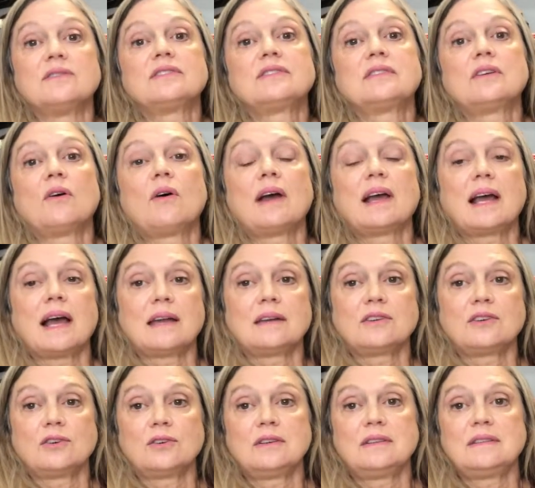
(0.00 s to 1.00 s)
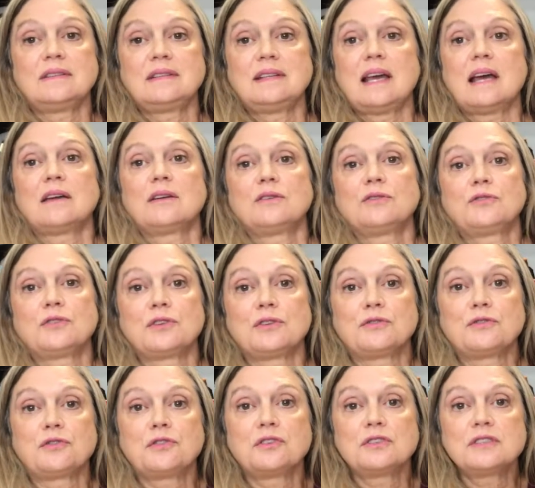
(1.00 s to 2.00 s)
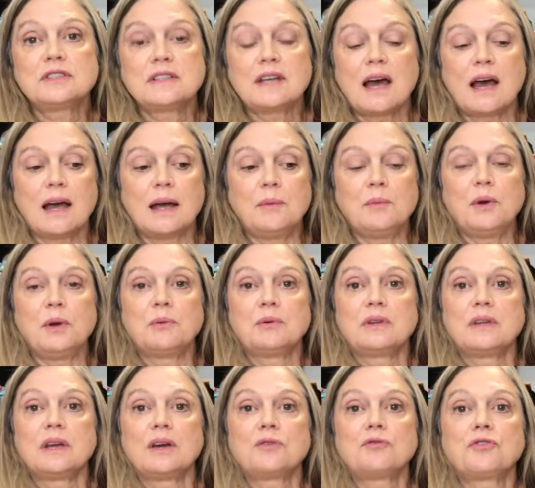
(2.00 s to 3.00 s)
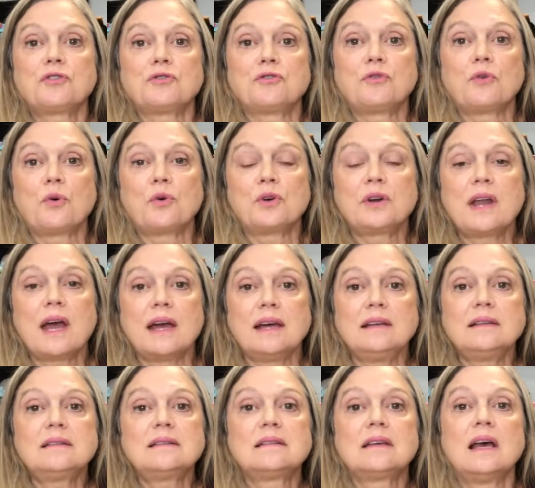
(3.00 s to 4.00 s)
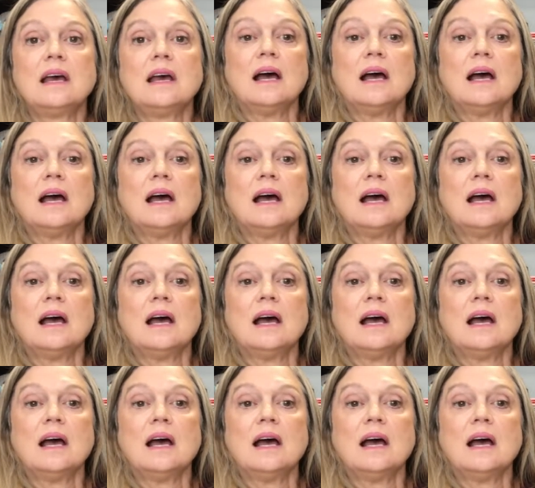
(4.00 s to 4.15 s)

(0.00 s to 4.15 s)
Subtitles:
So I got to go to Seattle for the first time. We were there for 4 nights.